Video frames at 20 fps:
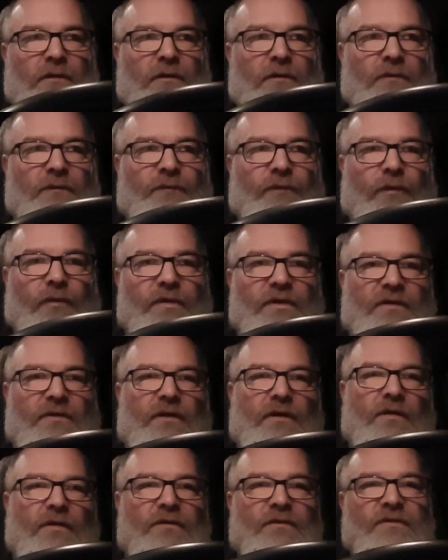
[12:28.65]

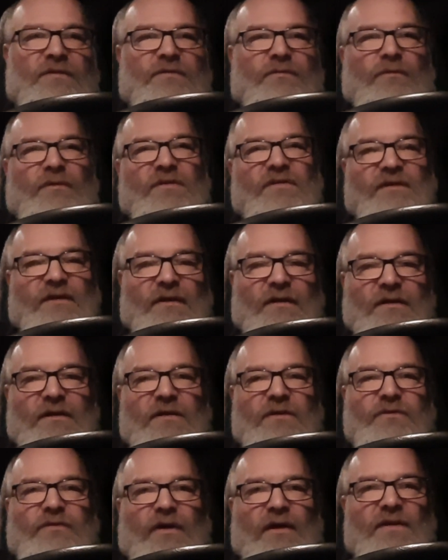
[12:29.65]
$140 was a
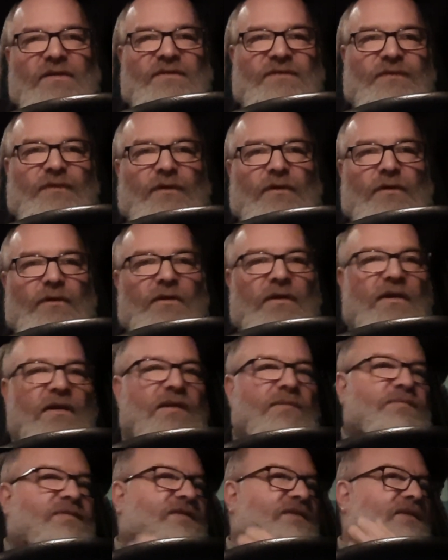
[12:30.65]
e-transfer, and
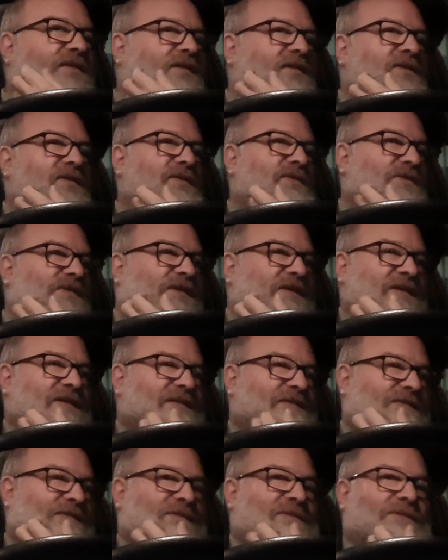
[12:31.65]
I'm still owed
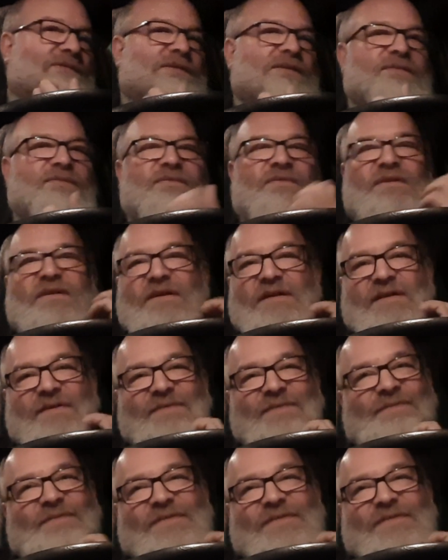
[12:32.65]
another $25